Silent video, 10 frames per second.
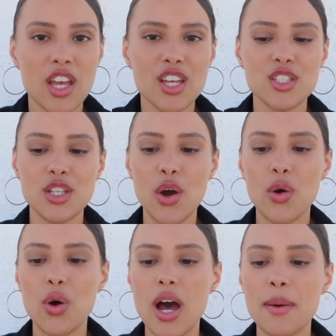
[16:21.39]

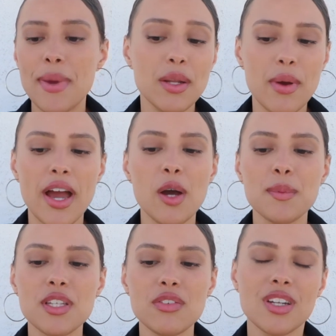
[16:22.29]
So anyway, I hope
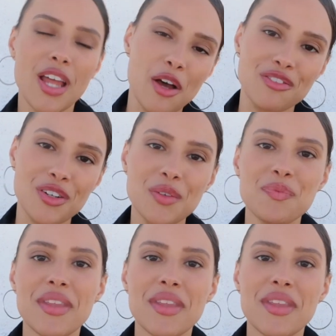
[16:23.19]
that you found it helpful,